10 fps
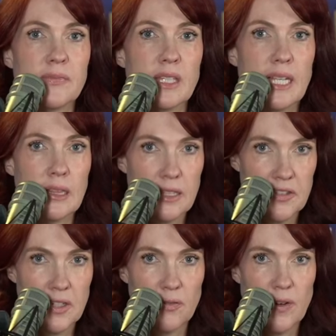
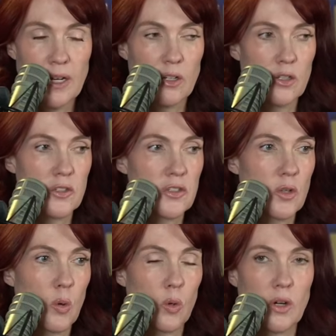Illicit Affairs,
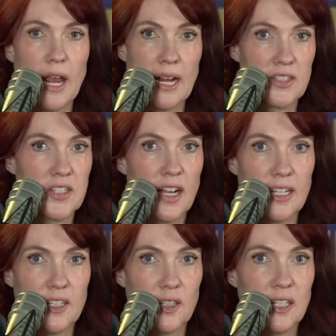mm-hmm. or
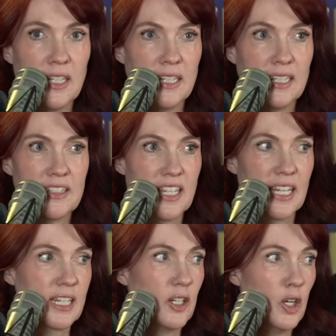Exile, it's
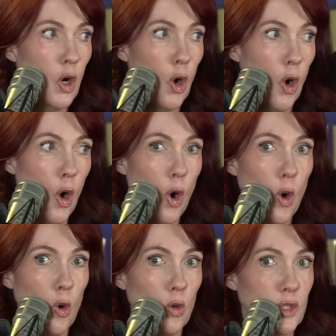like,
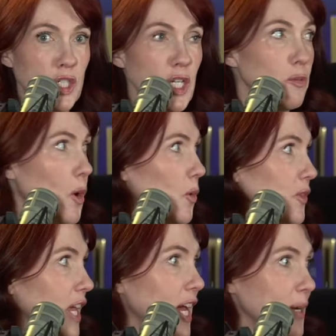oh, she wrote
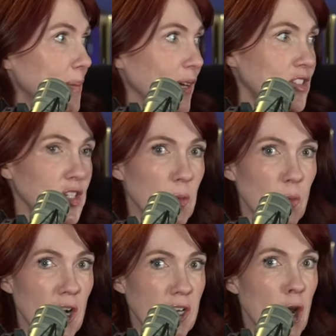that about
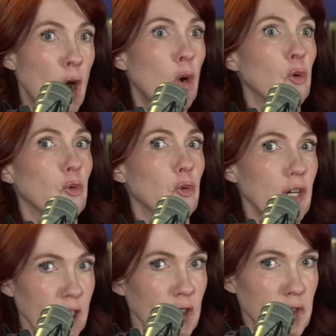someone
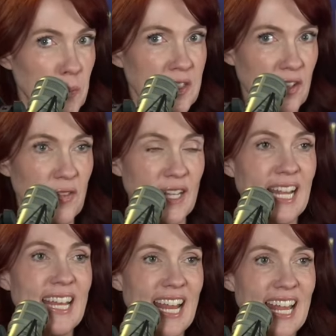real specific.
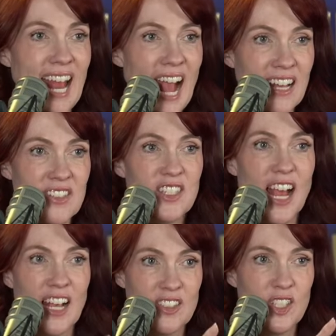And
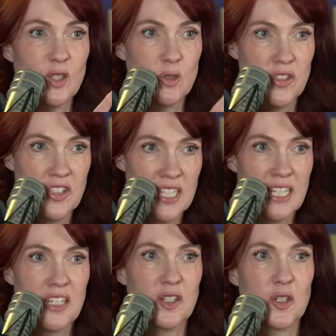as you
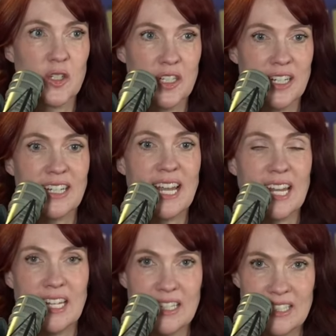see her
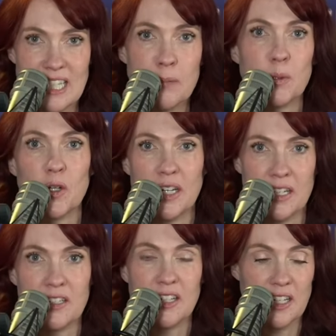get deeper
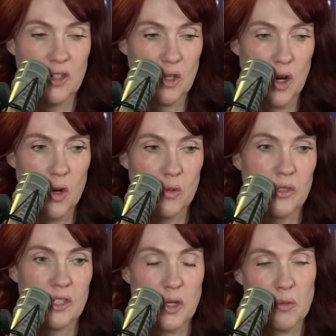in her
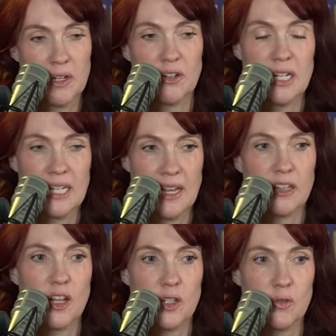own career and
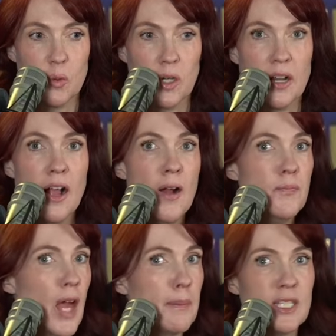catalog of work,
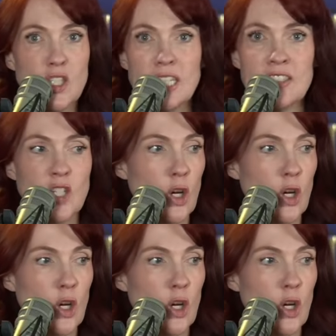I mean, she's